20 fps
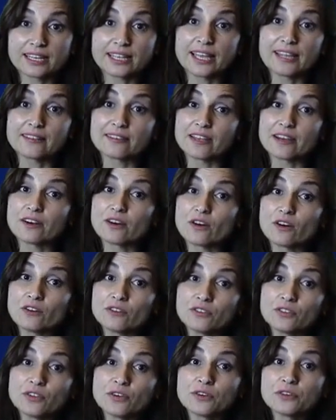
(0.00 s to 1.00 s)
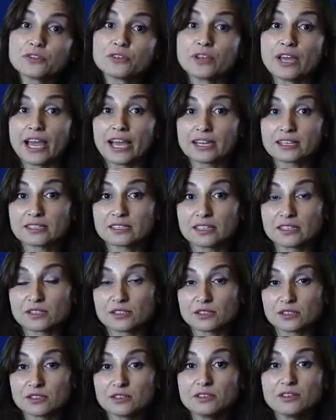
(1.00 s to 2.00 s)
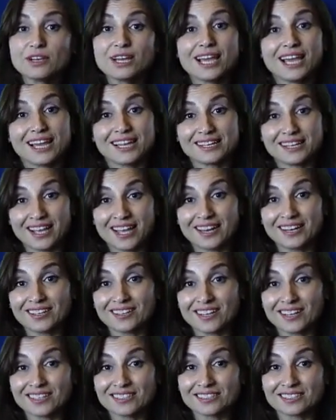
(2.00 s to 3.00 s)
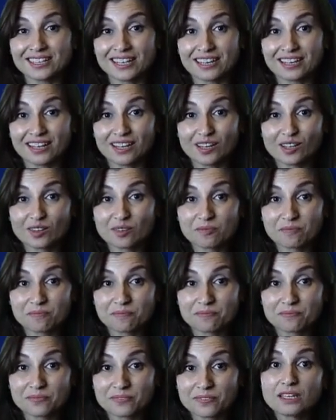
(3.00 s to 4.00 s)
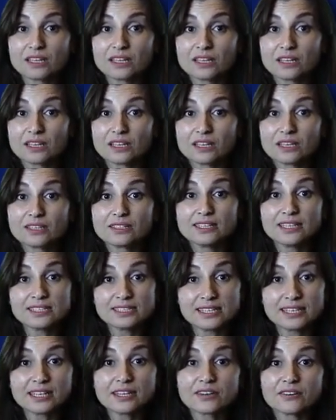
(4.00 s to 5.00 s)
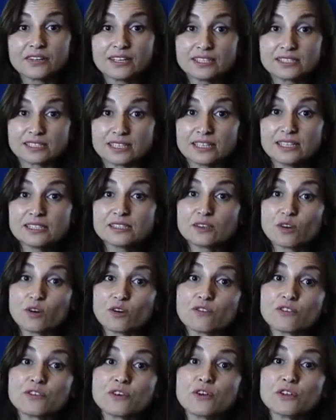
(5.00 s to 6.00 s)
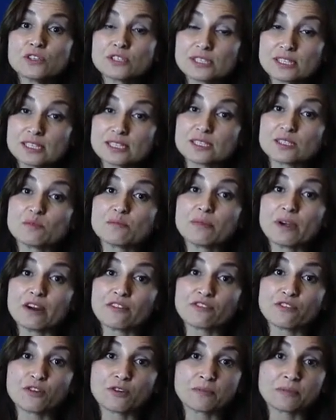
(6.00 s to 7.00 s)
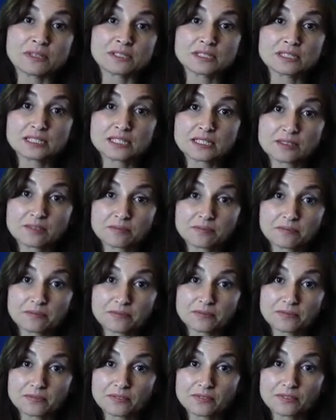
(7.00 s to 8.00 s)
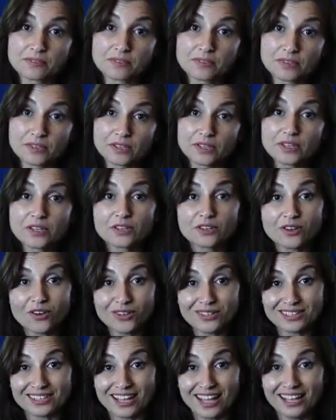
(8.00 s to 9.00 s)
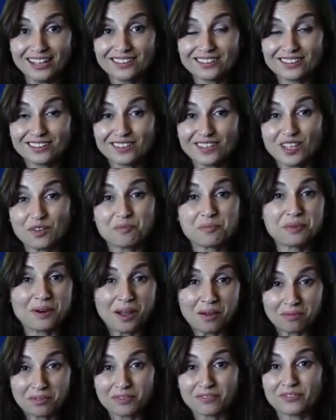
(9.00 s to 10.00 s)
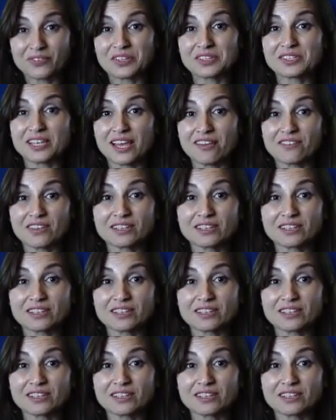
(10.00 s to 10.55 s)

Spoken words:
get their own node to access to and analyze data. This increases overall system performance. Note that a problem with having